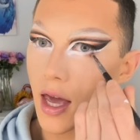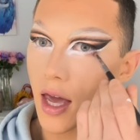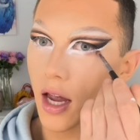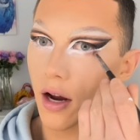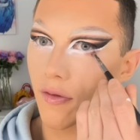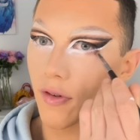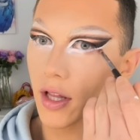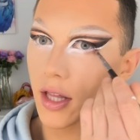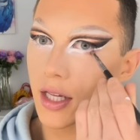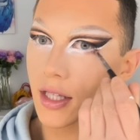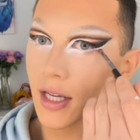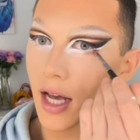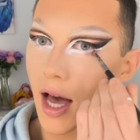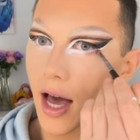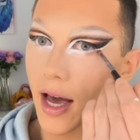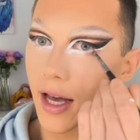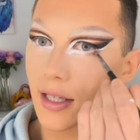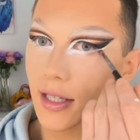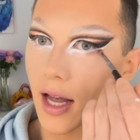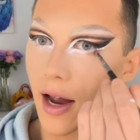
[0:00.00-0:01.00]
It really
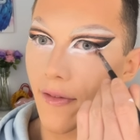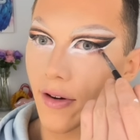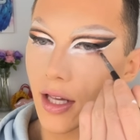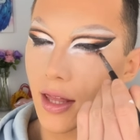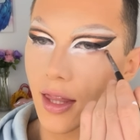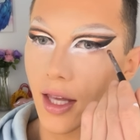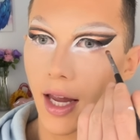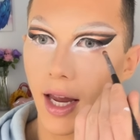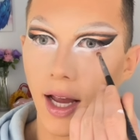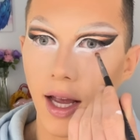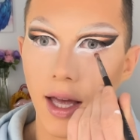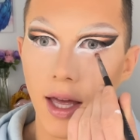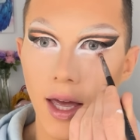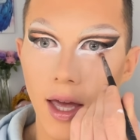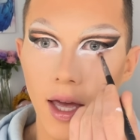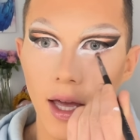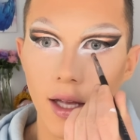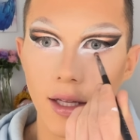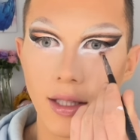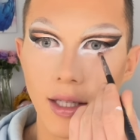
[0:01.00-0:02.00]
ties everything
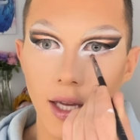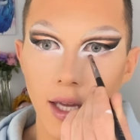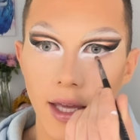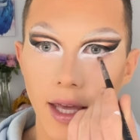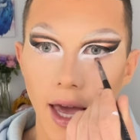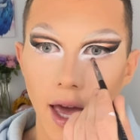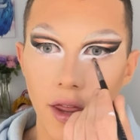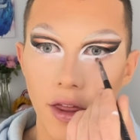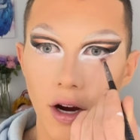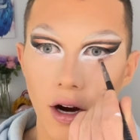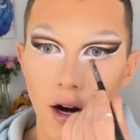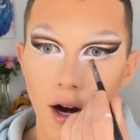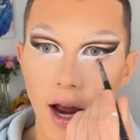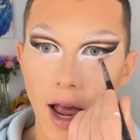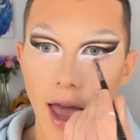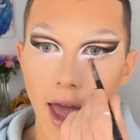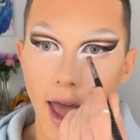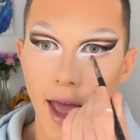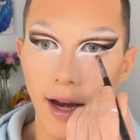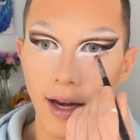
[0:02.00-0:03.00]
together
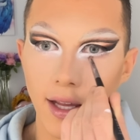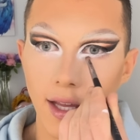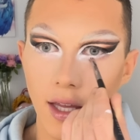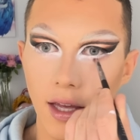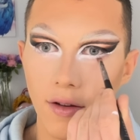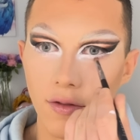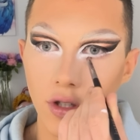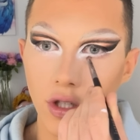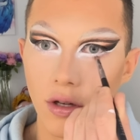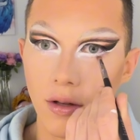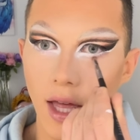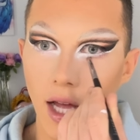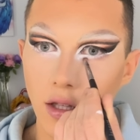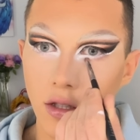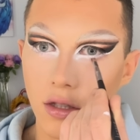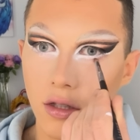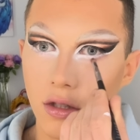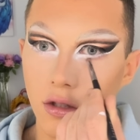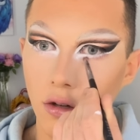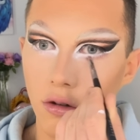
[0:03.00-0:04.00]
and gives you that
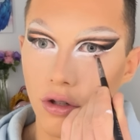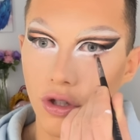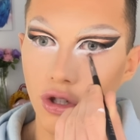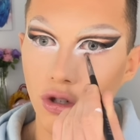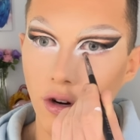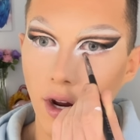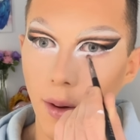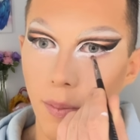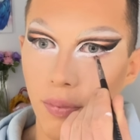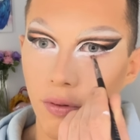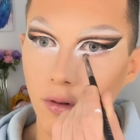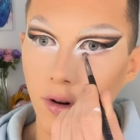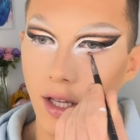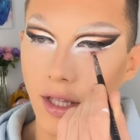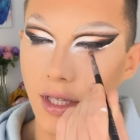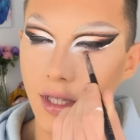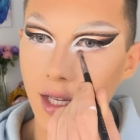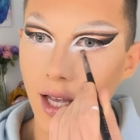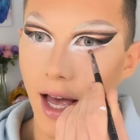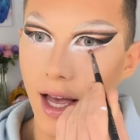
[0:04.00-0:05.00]
sultry
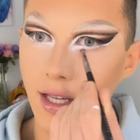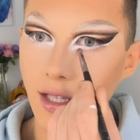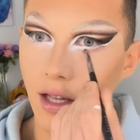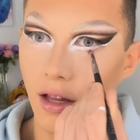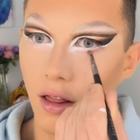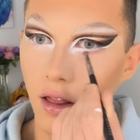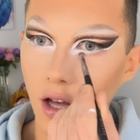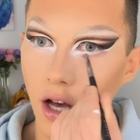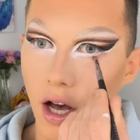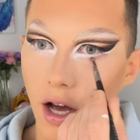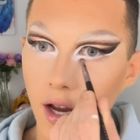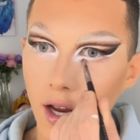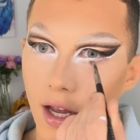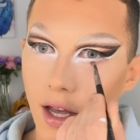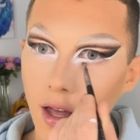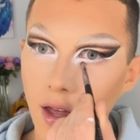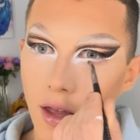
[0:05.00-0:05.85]
princess look.